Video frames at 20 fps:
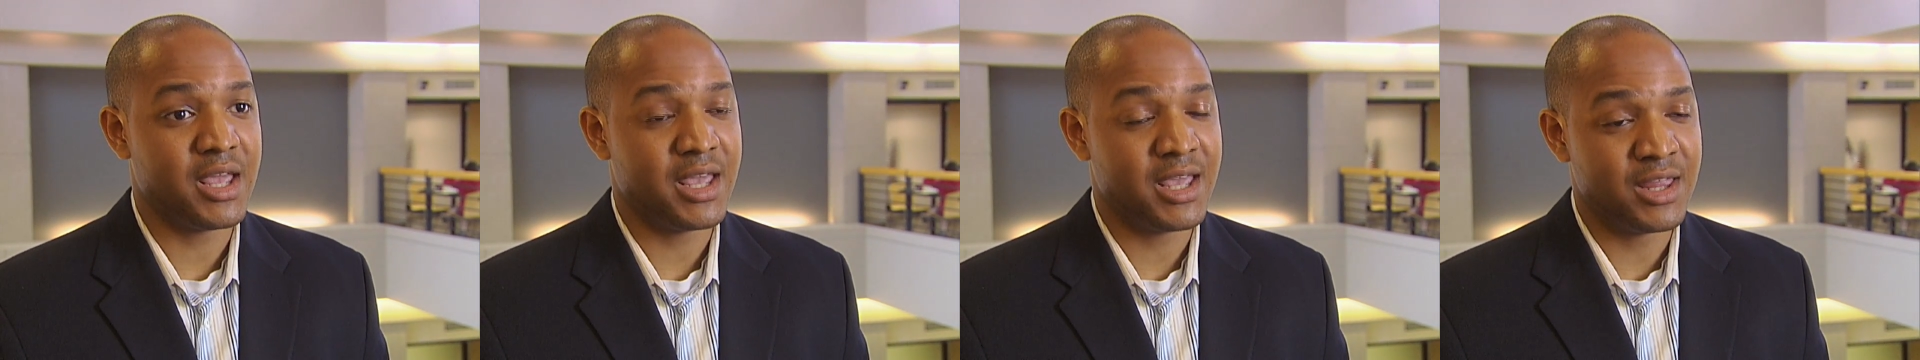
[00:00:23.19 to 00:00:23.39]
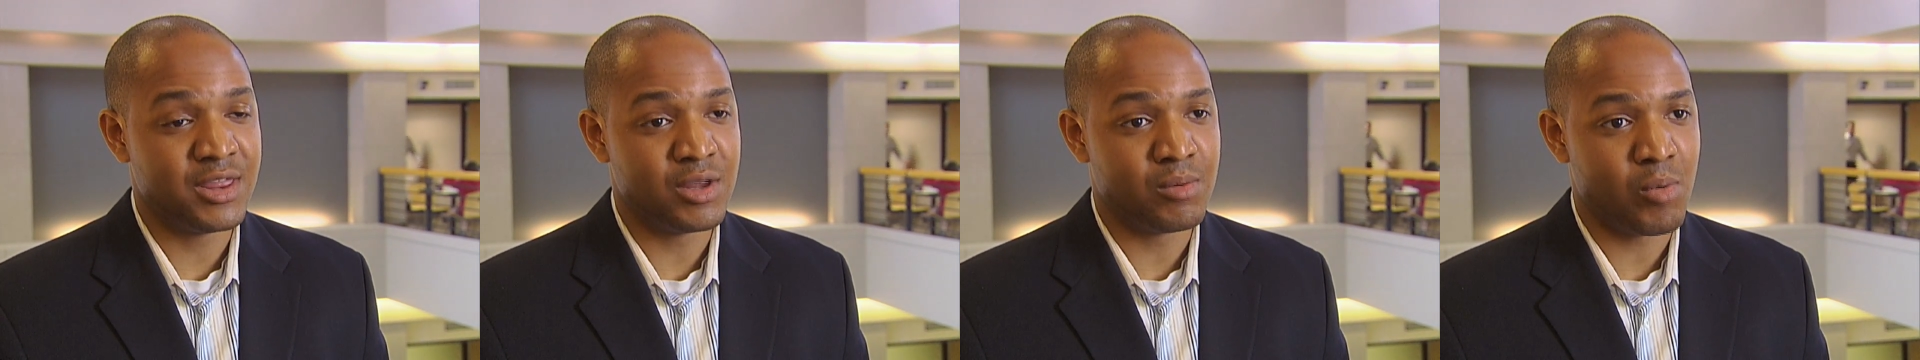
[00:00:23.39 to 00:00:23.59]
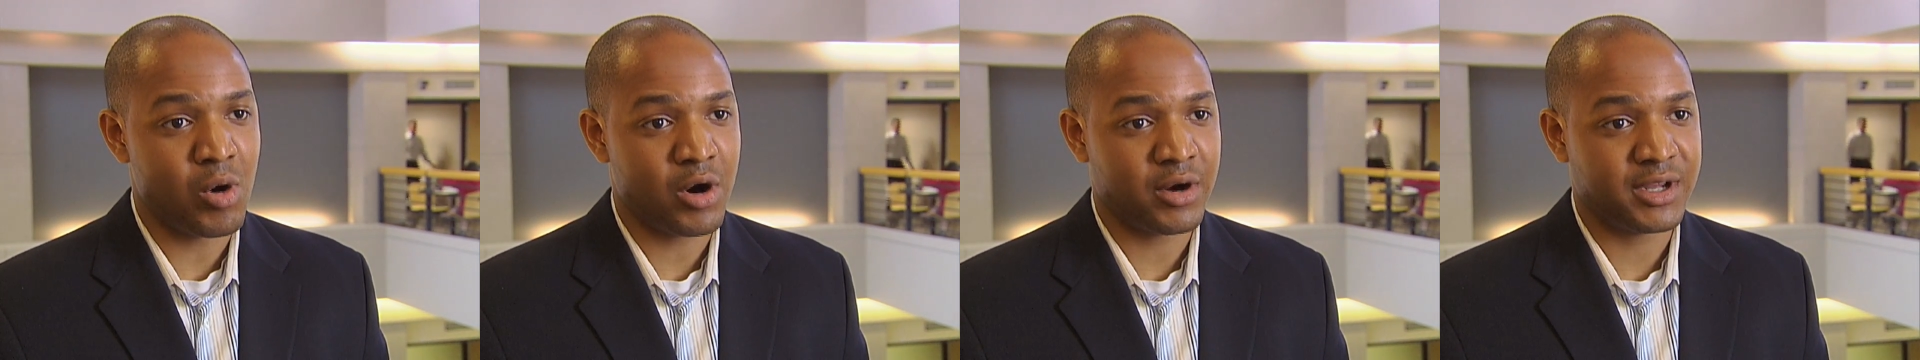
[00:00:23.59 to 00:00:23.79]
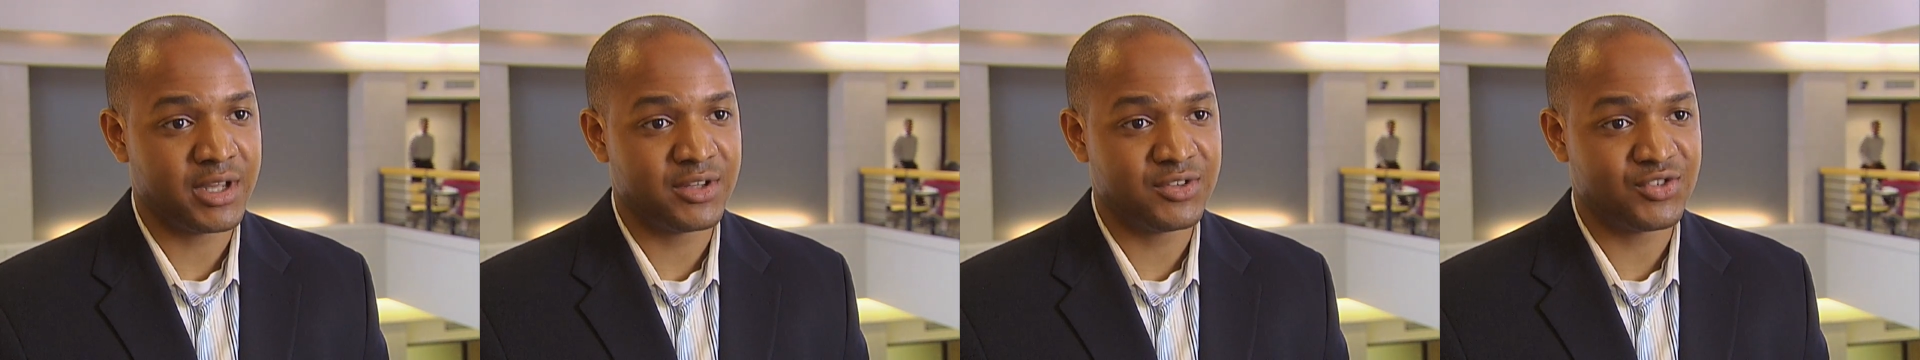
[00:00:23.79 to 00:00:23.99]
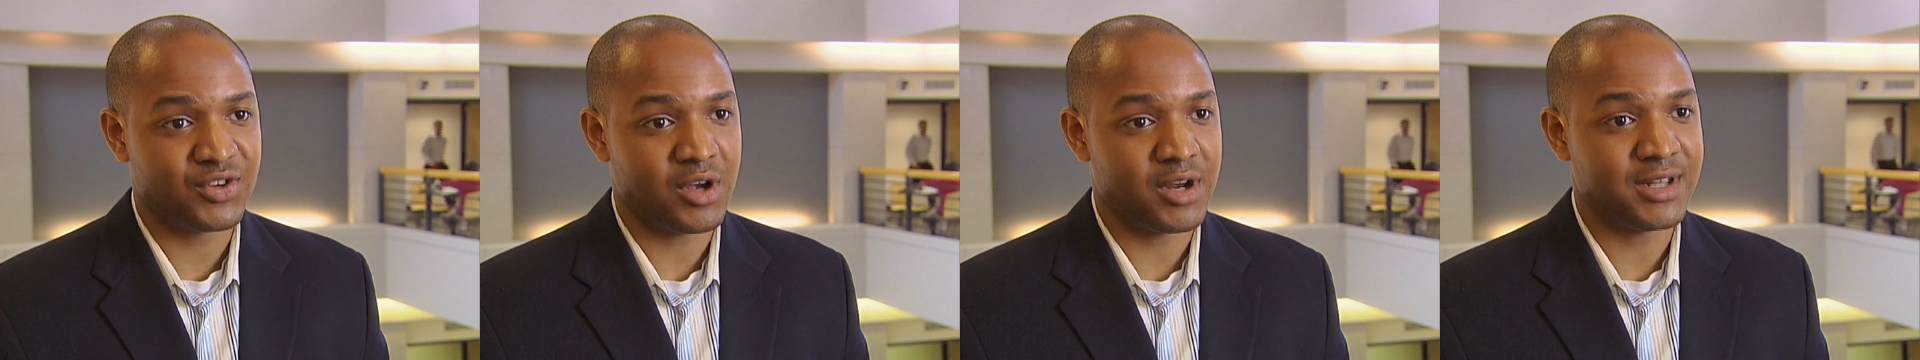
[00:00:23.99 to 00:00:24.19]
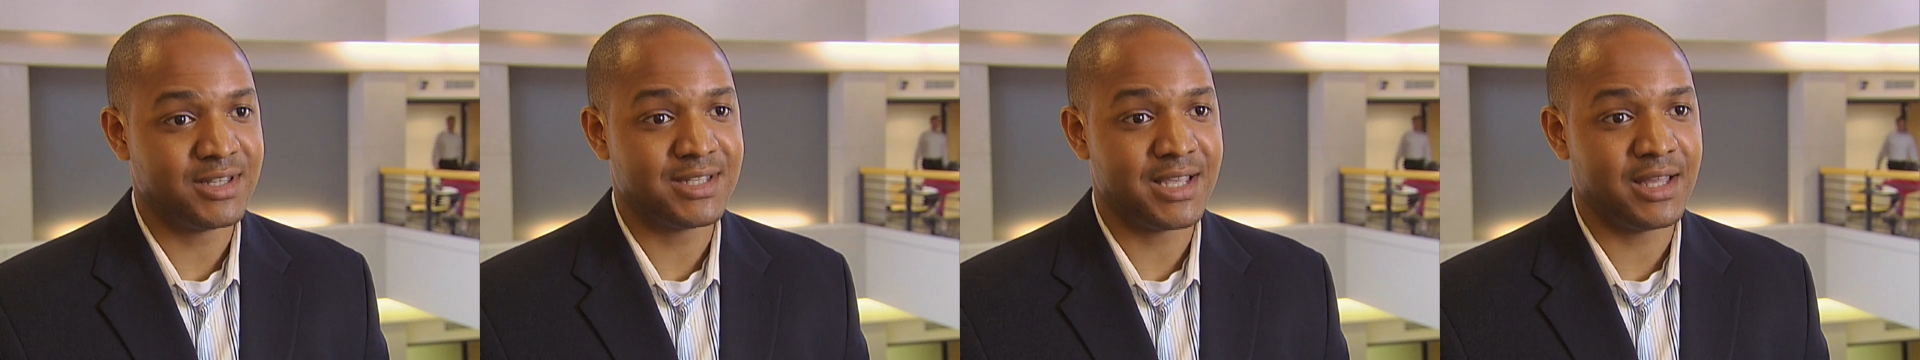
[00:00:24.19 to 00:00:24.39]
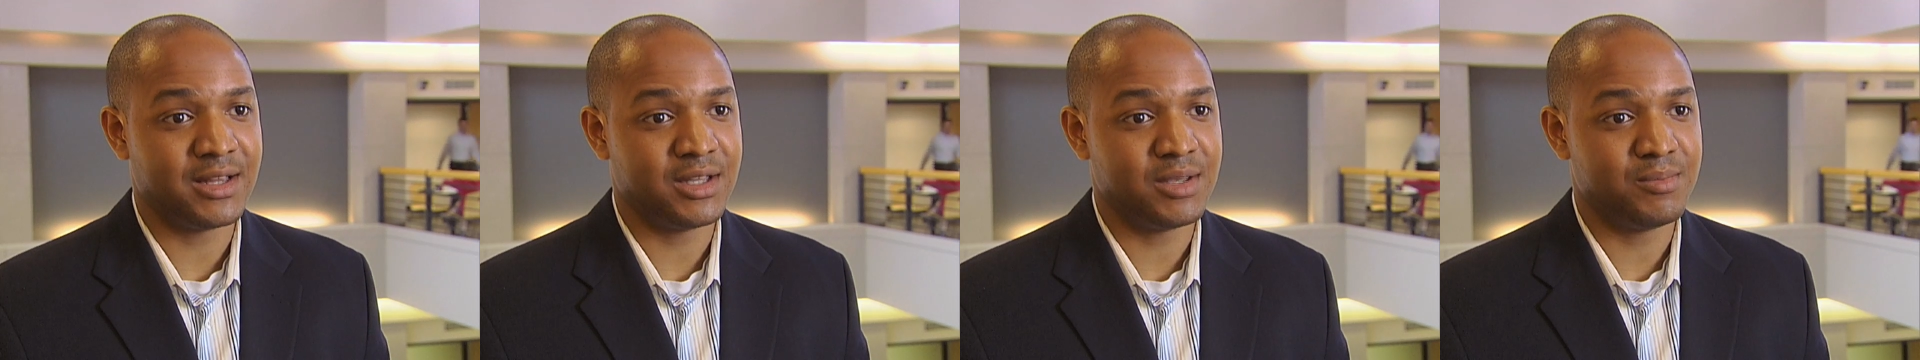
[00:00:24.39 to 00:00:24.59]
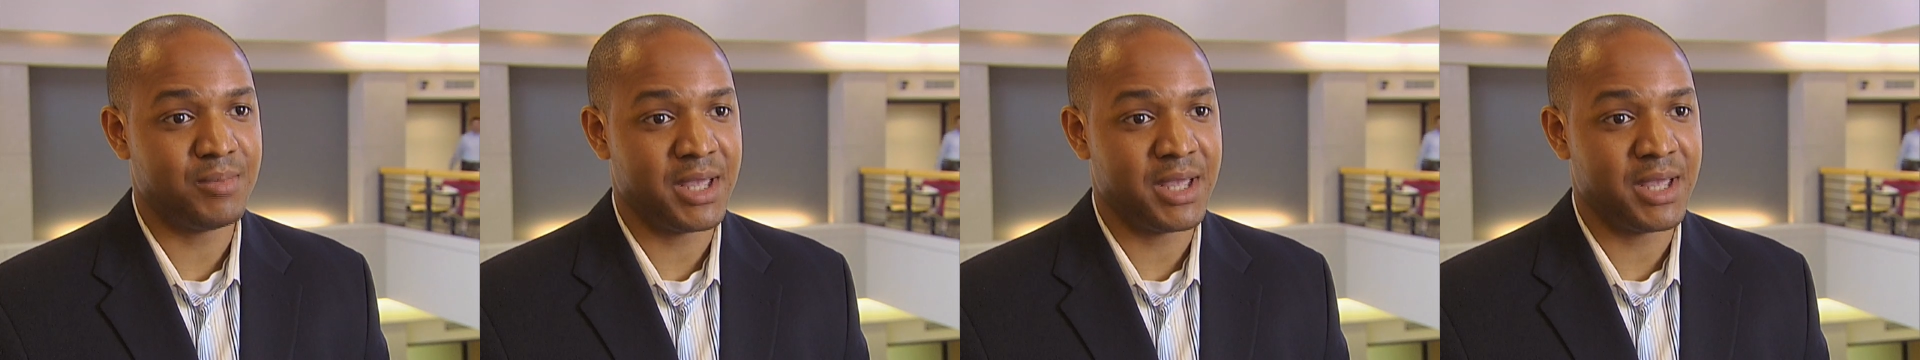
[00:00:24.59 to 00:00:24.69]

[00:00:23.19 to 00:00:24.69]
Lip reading: in the markets on a daily